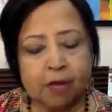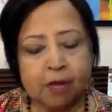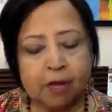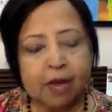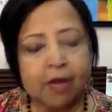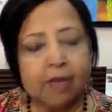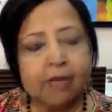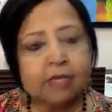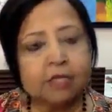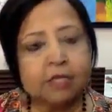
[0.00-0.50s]

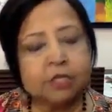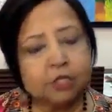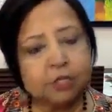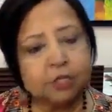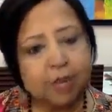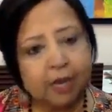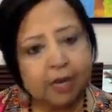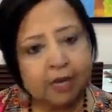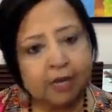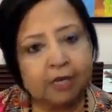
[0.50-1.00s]
And in
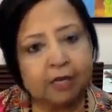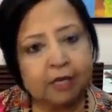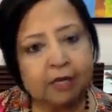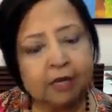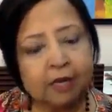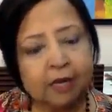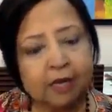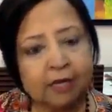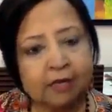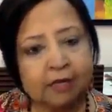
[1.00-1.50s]
sharing it
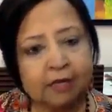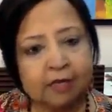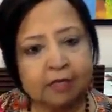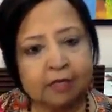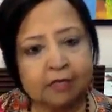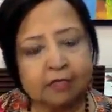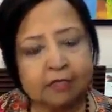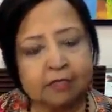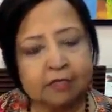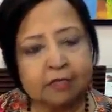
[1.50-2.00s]
like
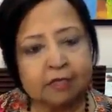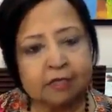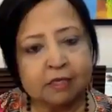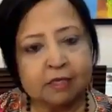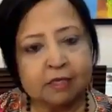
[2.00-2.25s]
this,